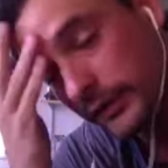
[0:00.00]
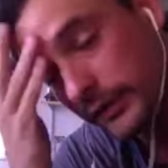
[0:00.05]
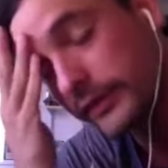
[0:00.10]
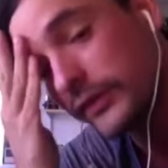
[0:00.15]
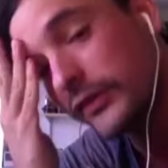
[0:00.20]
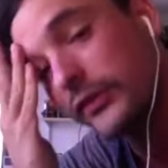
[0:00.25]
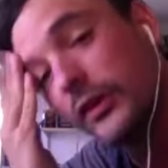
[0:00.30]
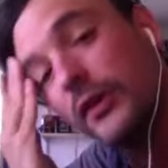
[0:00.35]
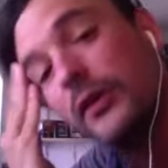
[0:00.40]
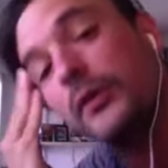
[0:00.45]

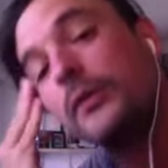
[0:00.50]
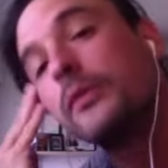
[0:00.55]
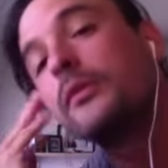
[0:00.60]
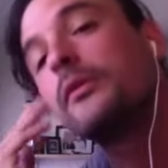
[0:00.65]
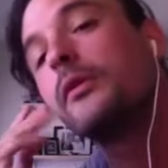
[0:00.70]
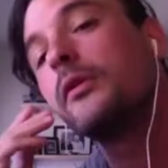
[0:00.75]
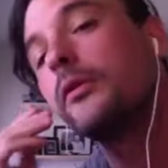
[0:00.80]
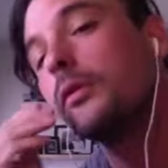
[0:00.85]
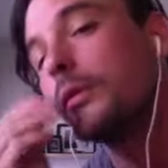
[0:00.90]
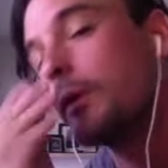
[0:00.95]
So,
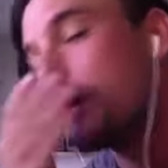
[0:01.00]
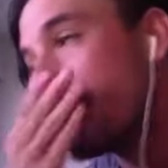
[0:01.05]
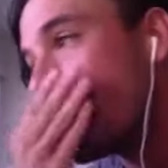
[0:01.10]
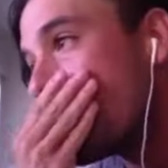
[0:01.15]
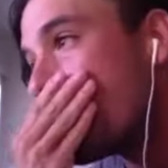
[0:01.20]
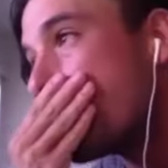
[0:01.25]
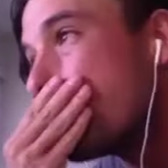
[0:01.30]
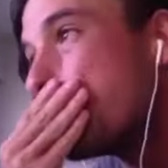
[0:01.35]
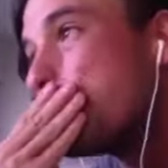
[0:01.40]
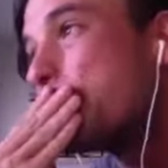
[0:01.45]

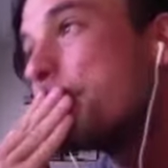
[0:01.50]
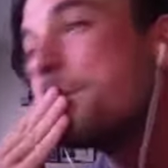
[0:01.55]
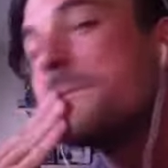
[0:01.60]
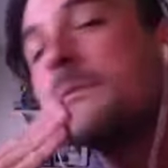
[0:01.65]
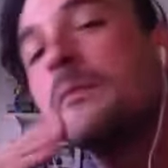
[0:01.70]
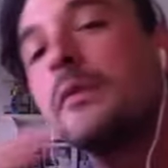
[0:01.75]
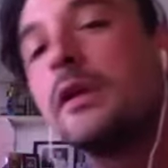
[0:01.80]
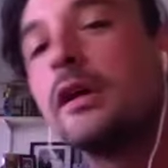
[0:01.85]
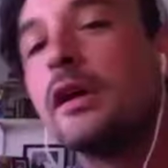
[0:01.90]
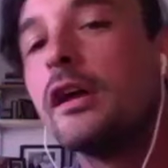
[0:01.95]
okay. um,
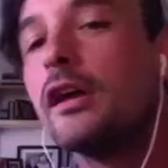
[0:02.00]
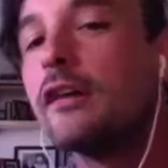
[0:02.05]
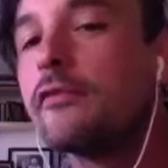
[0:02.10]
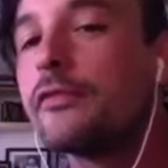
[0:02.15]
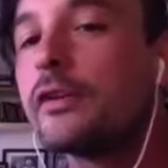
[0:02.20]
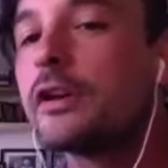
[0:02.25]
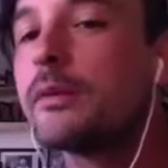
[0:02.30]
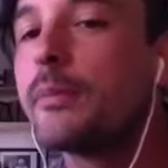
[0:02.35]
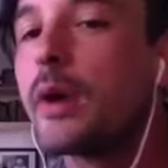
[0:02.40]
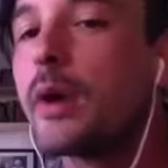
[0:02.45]
if
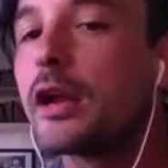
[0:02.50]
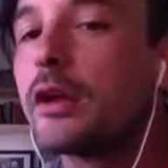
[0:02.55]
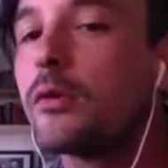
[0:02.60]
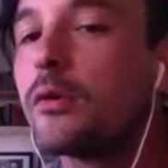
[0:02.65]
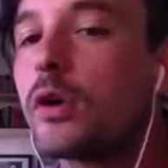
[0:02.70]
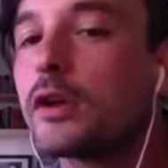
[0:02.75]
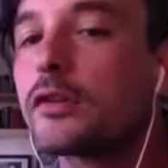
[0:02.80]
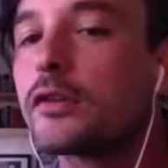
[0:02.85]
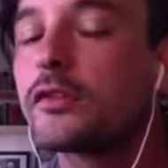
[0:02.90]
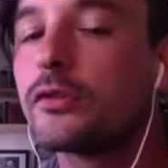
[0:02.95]
anybody
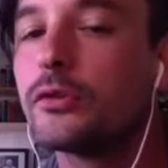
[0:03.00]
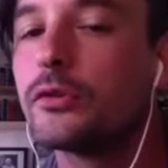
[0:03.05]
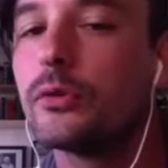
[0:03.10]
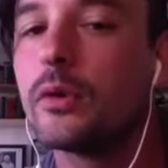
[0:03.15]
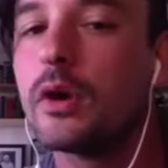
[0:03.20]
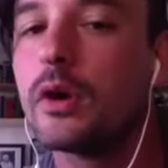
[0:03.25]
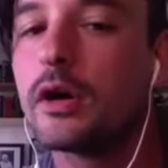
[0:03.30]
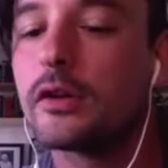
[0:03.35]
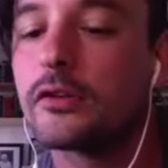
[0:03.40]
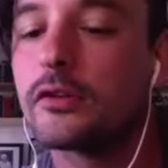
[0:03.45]
wants to
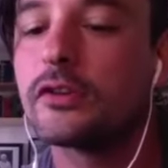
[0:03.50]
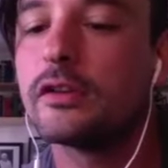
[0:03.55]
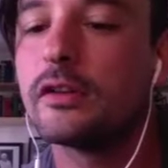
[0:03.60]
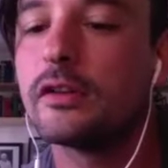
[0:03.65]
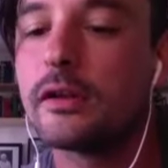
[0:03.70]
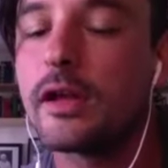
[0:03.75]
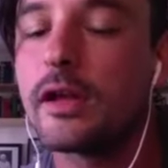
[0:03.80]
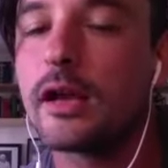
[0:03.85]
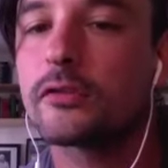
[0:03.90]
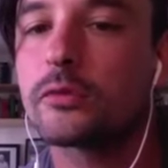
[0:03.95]
uh, see the
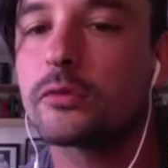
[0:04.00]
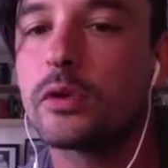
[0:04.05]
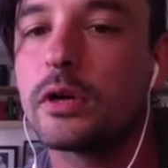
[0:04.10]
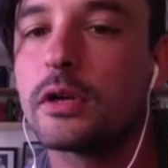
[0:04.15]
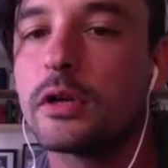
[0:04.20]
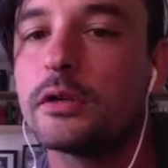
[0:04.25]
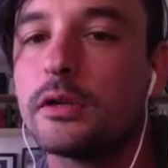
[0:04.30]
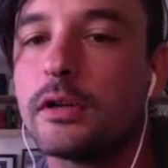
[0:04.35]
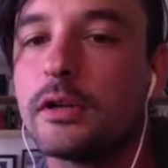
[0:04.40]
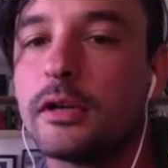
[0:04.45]
next one,